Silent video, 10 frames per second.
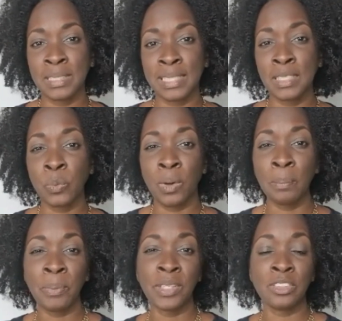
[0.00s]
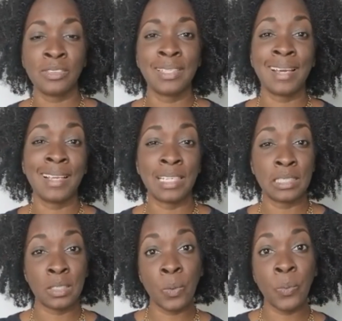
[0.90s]
1.39
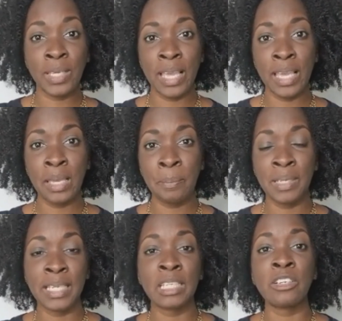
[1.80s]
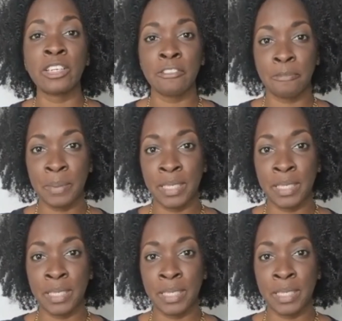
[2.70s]
is okay, but it could have